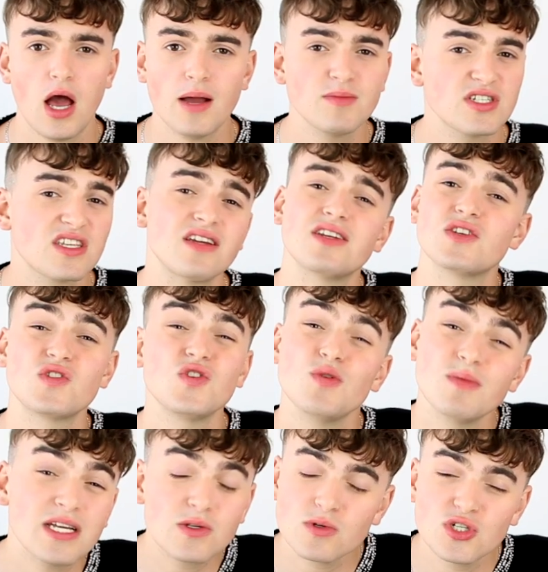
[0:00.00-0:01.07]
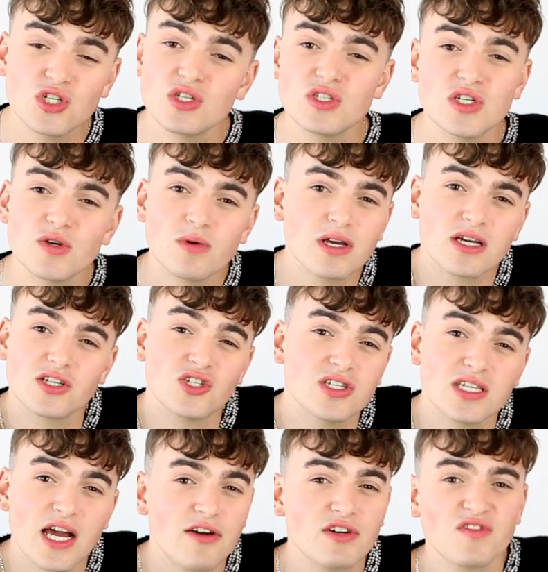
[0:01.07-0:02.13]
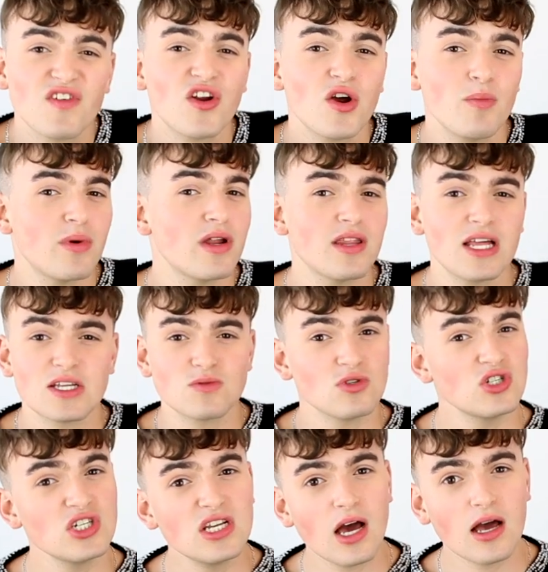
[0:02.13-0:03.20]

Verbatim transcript: I'm just gonna assume that's what she's doing because she's Iris Van Herpen and that's what she